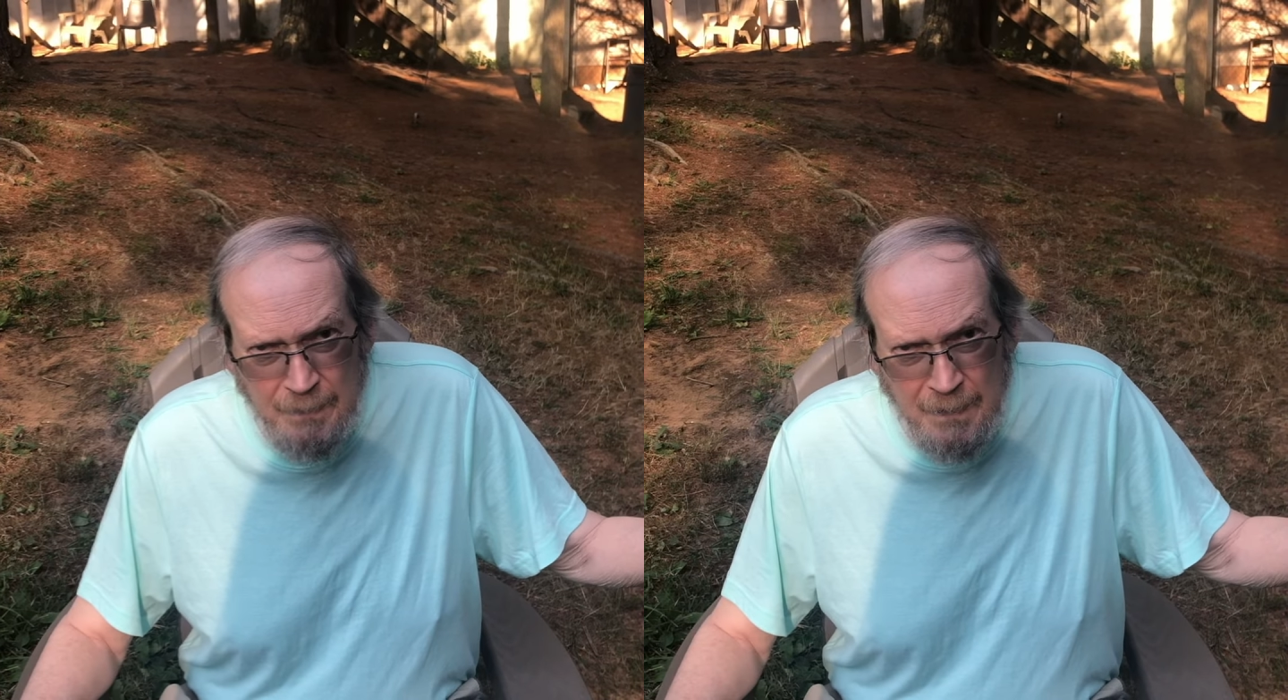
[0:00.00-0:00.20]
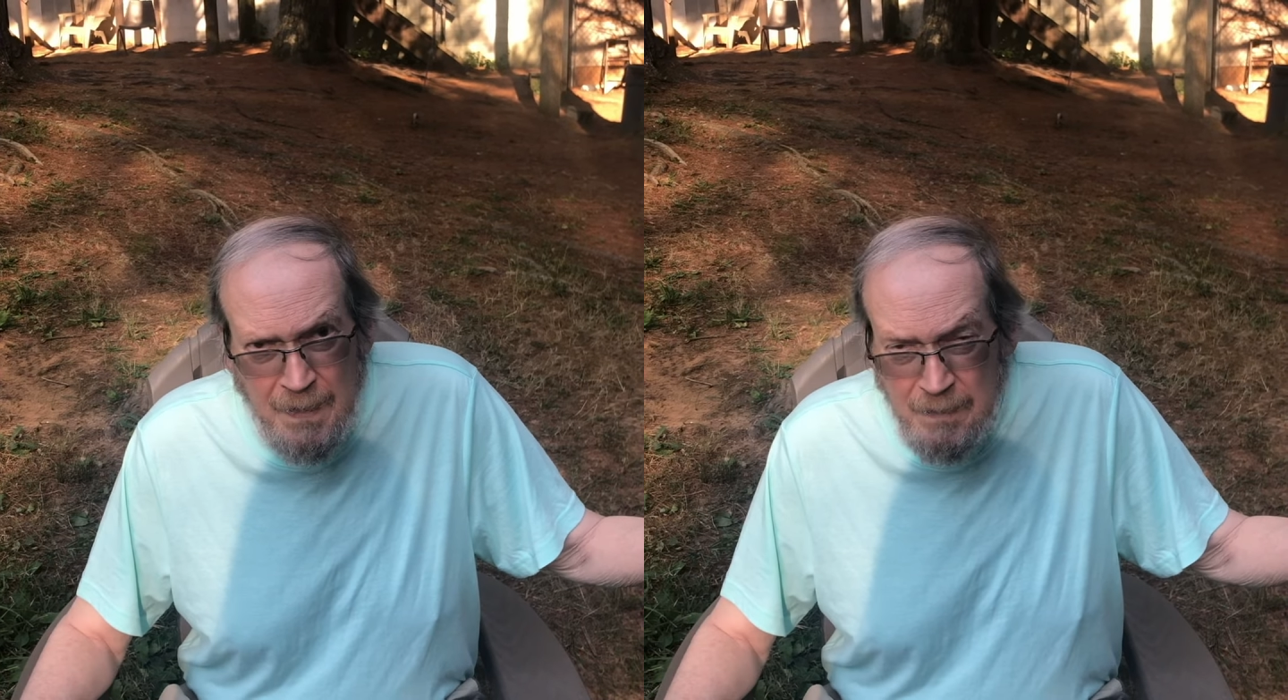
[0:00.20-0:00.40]

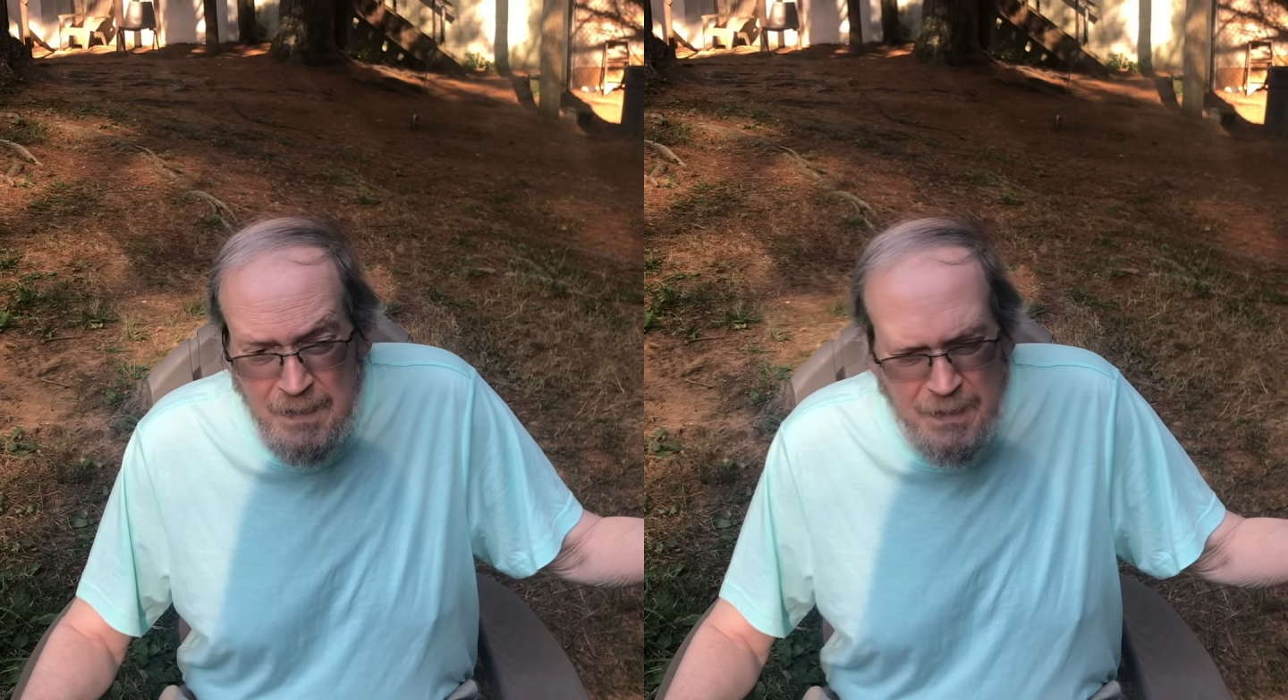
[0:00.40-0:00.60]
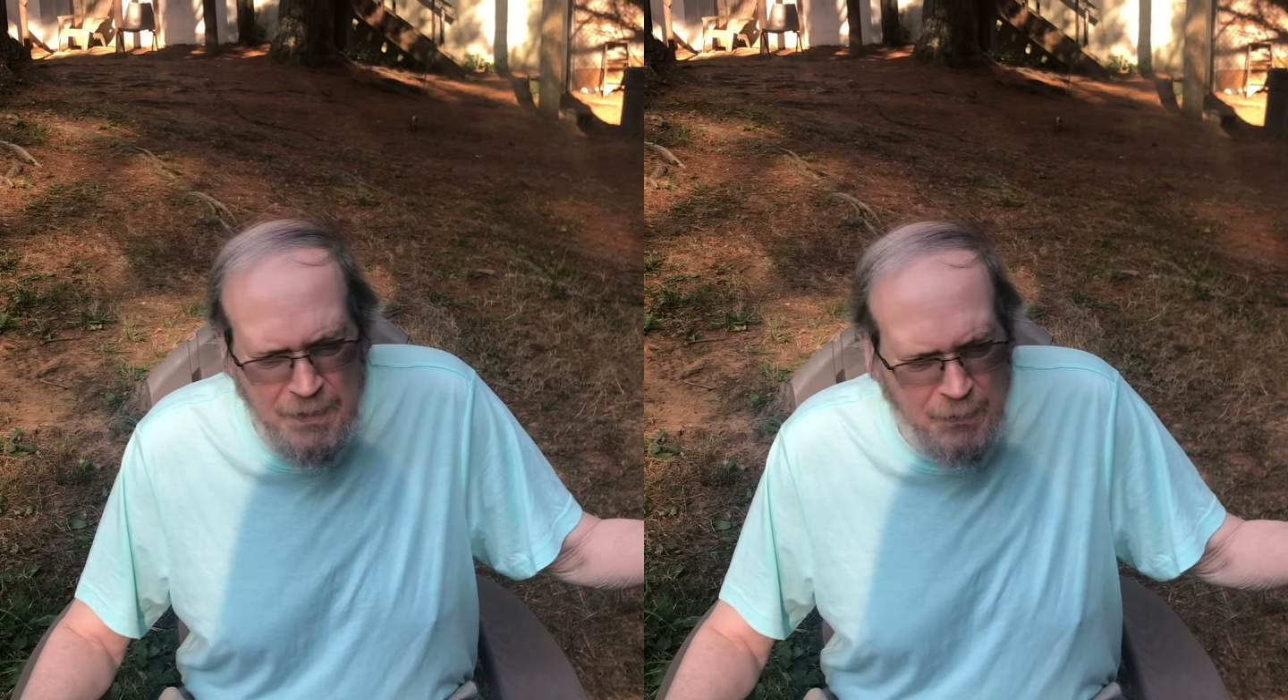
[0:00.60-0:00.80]

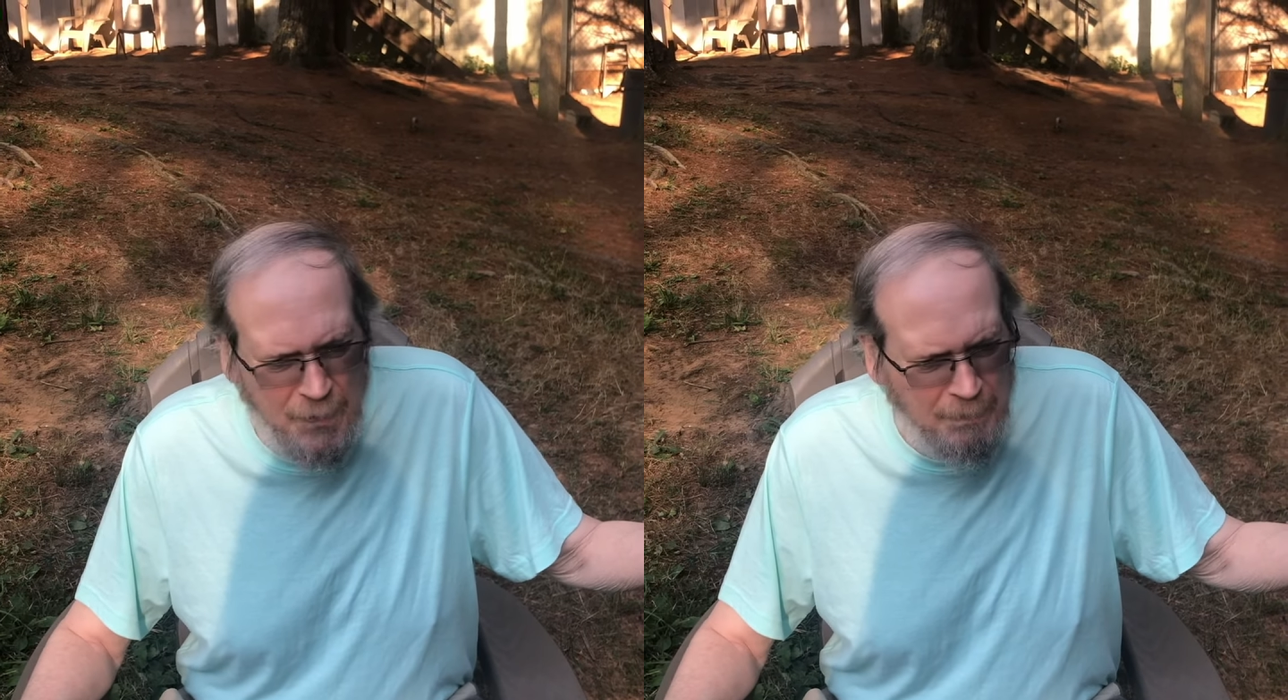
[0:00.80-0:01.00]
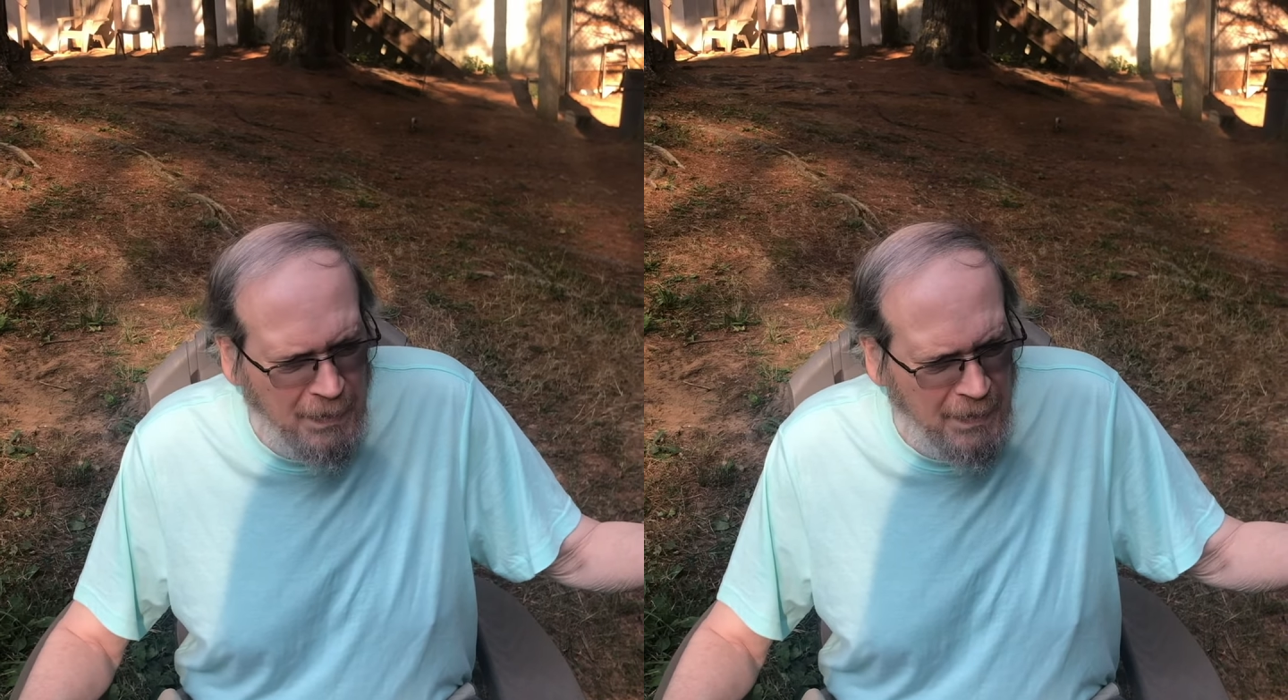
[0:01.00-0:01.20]
English history
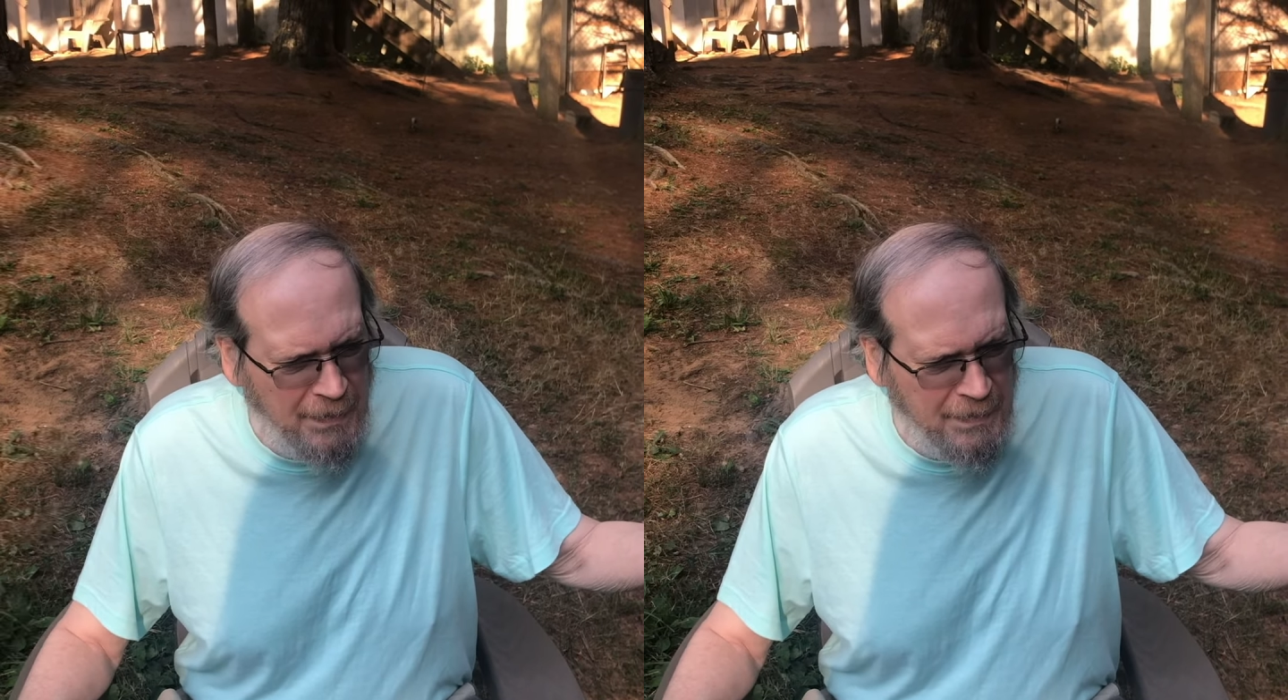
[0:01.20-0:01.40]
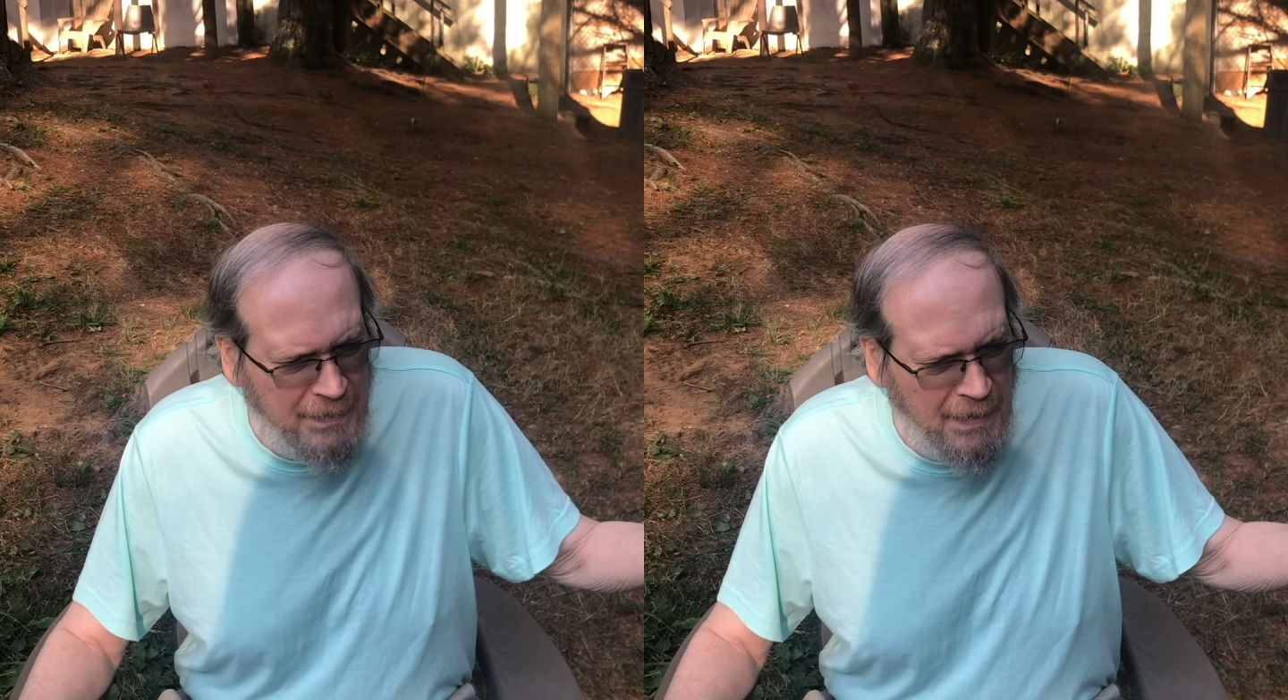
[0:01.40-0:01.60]

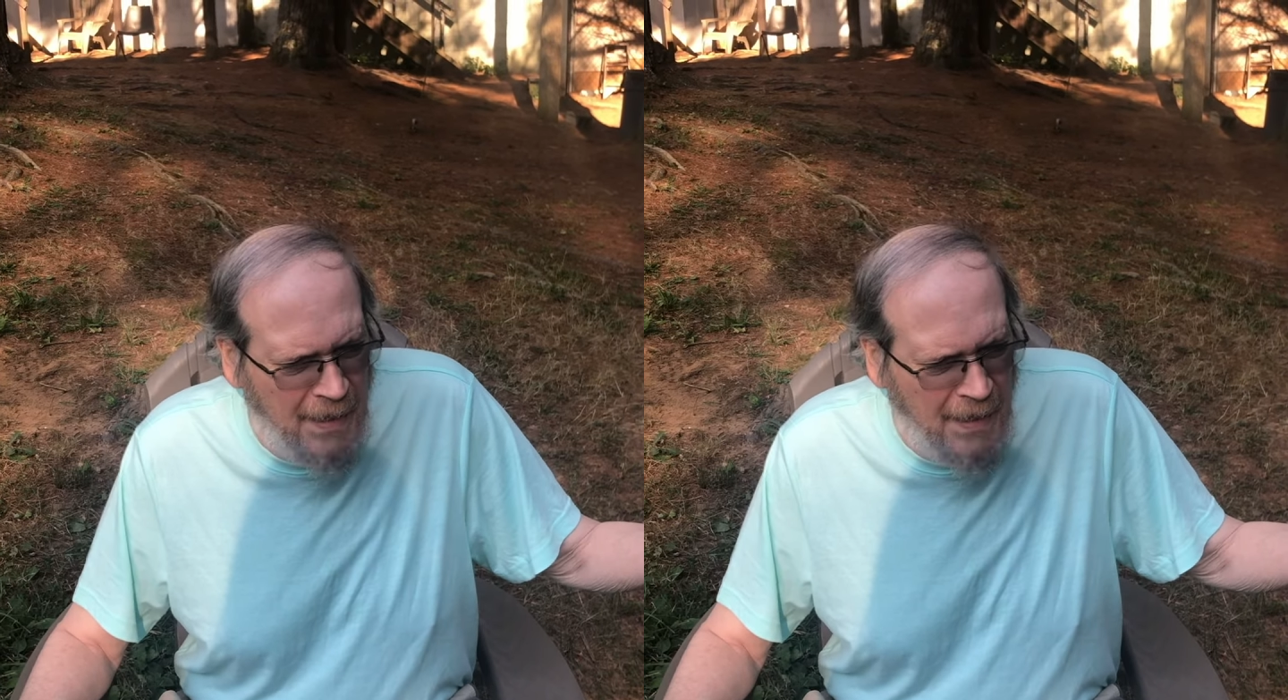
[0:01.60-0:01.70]
plays,